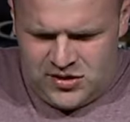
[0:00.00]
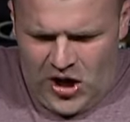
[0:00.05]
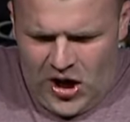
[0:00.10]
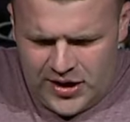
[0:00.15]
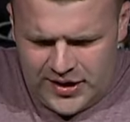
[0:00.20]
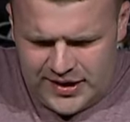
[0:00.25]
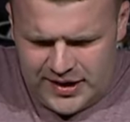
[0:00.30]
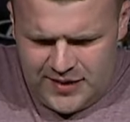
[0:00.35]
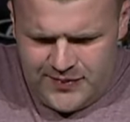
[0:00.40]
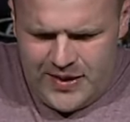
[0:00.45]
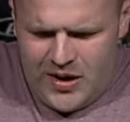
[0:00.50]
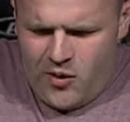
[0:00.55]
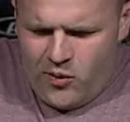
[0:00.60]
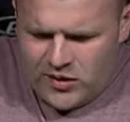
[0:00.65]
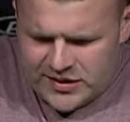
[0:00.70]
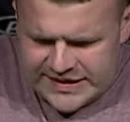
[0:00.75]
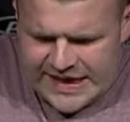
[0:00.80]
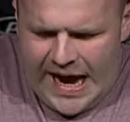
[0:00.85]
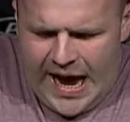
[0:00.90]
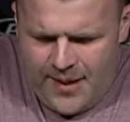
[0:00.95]
talking about
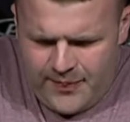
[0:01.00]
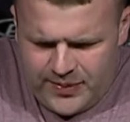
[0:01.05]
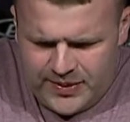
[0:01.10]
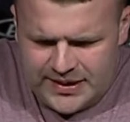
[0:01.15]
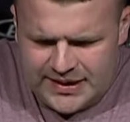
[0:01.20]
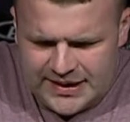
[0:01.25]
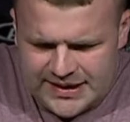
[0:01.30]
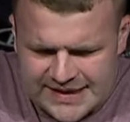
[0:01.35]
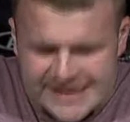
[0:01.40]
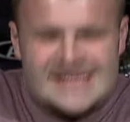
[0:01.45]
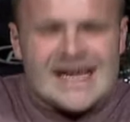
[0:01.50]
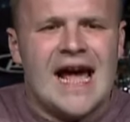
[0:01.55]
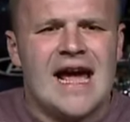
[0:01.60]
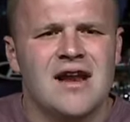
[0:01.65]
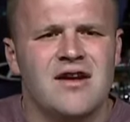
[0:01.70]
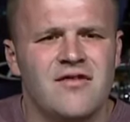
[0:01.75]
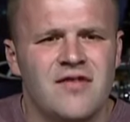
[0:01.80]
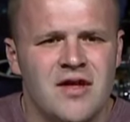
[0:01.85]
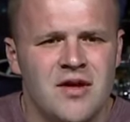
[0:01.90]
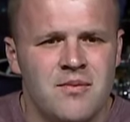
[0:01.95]
what's happening
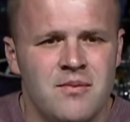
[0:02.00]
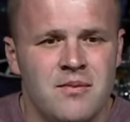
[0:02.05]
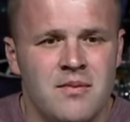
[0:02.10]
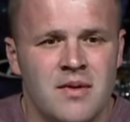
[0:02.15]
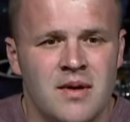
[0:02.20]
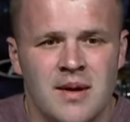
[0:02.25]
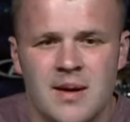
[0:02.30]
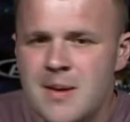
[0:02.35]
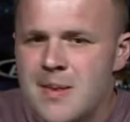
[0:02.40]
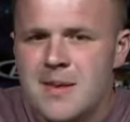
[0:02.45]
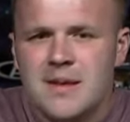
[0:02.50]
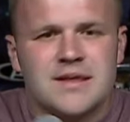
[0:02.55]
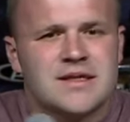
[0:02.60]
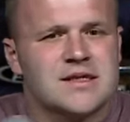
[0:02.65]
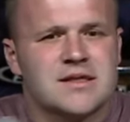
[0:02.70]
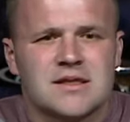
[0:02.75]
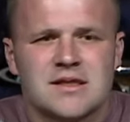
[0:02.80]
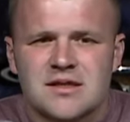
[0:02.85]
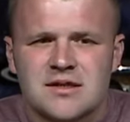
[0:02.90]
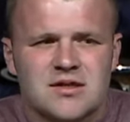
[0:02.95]
inside of them in
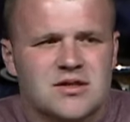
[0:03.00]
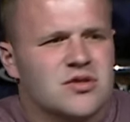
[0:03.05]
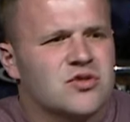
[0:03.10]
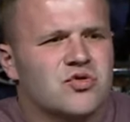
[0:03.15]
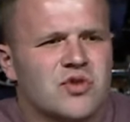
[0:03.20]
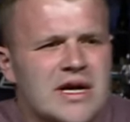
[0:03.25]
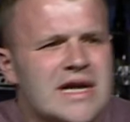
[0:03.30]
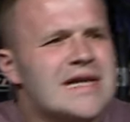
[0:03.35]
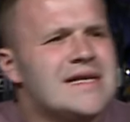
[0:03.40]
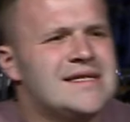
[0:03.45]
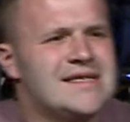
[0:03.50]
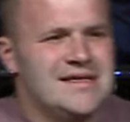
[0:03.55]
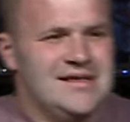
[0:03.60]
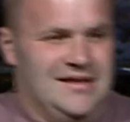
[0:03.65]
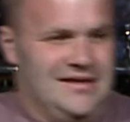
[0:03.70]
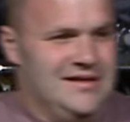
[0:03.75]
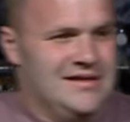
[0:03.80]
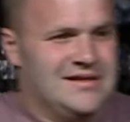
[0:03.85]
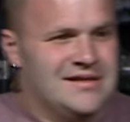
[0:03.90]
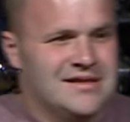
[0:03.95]
this
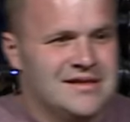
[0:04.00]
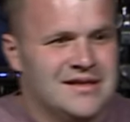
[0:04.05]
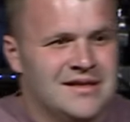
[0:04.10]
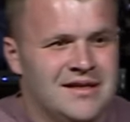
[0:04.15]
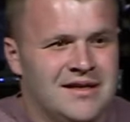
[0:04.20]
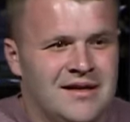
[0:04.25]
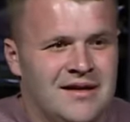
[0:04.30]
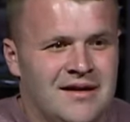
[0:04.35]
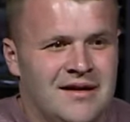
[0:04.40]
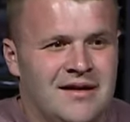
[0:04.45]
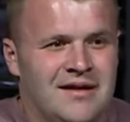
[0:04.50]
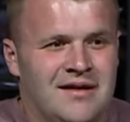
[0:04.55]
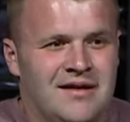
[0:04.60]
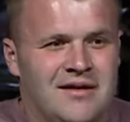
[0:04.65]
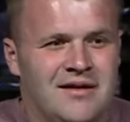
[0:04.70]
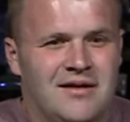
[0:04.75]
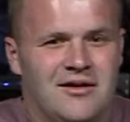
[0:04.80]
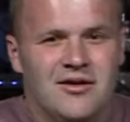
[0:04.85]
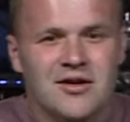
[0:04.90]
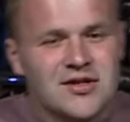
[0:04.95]
craziness.
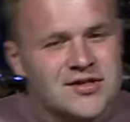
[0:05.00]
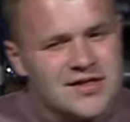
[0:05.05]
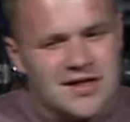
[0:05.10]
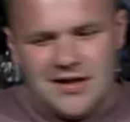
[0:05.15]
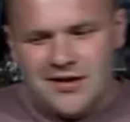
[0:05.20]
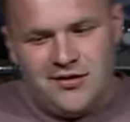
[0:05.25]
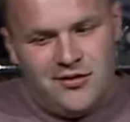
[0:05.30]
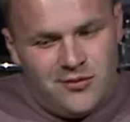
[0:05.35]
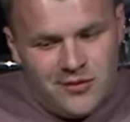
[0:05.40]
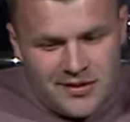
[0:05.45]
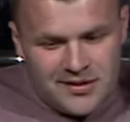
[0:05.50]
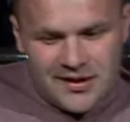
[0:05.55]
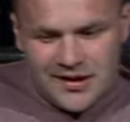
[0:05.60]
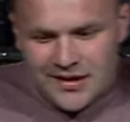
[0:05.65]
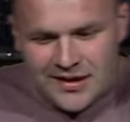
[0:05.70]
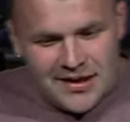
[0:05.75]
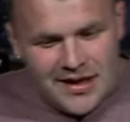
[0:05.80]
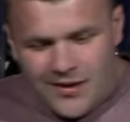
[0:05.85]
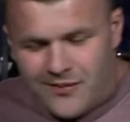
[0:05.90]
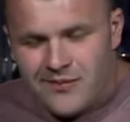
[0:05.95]
And they're saying, you know what,
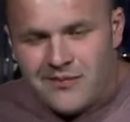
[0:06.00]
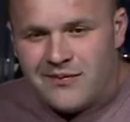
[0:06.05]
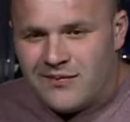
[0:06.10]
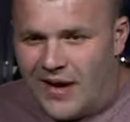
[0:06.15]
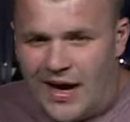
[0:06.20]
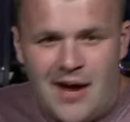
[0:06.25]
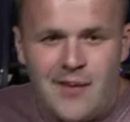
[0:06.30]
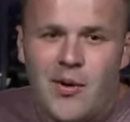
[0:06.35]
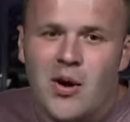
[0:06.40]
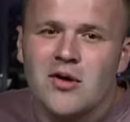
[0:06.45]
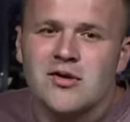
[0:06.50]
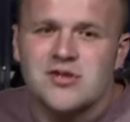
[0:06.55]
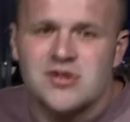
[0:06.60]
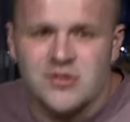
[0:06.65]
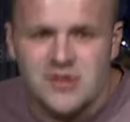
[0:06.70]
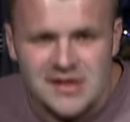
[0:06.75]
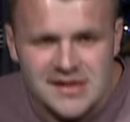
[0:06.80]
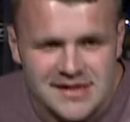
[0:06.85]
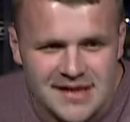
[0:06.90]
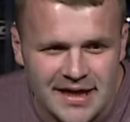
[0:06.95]
I'm
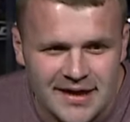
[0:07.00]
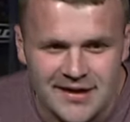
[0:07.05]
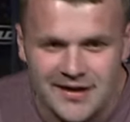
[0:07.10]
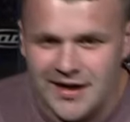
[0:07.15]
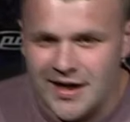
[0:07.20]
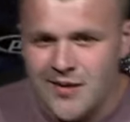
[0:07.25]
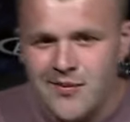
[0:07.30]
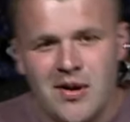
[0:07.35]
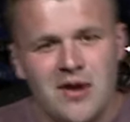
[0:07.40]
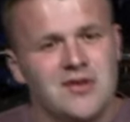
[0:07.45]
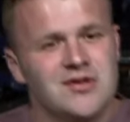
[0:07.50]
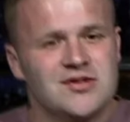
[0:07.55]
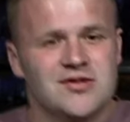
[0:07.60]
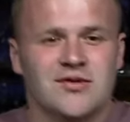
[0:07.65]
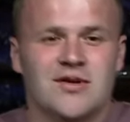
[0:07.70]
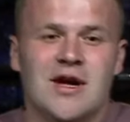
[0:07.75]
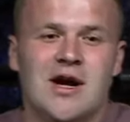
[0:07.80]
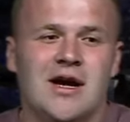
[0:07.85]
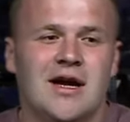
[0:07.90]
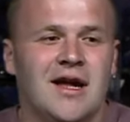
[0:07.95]
also excited. I'm
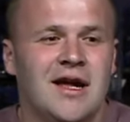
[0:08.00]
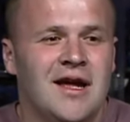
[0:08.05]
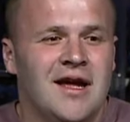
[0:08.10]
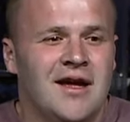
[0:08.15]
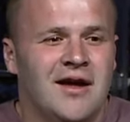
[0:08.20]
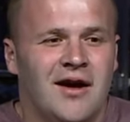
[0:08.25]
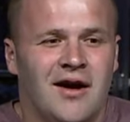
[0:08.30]
also